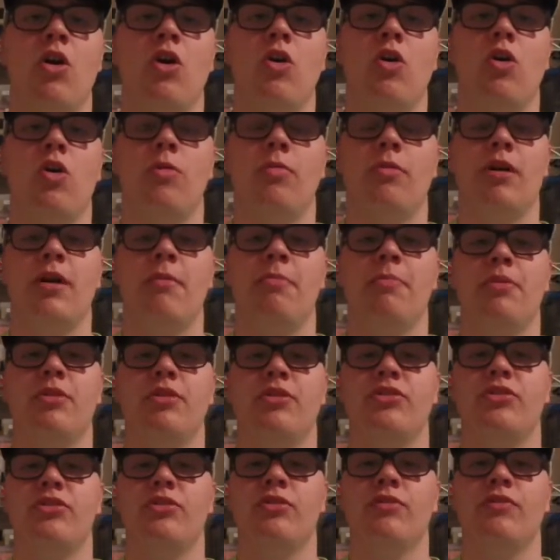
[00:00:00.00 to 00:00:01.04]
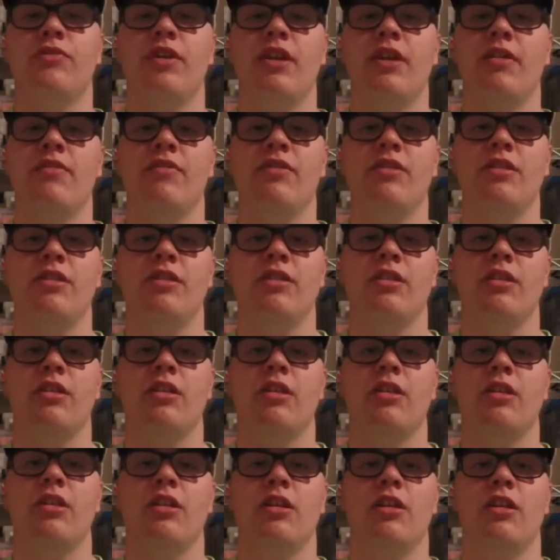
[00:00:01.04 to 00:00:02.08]
or my personal favorite,
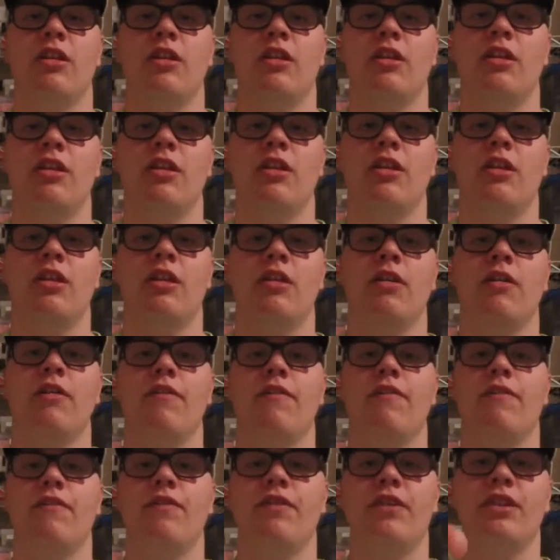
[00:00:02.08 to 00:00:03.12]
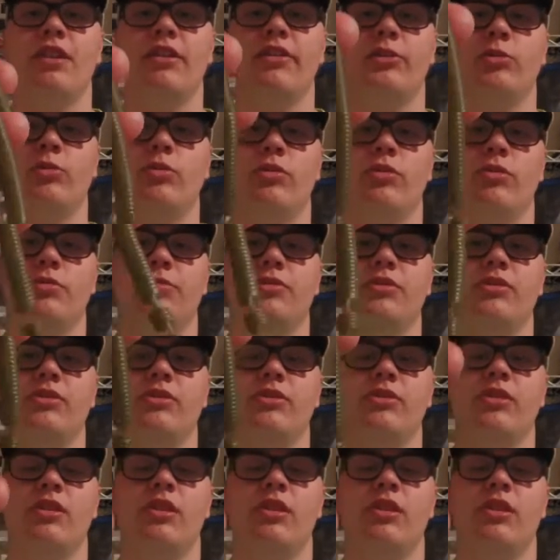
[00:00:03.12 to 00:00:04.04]
finesse worms.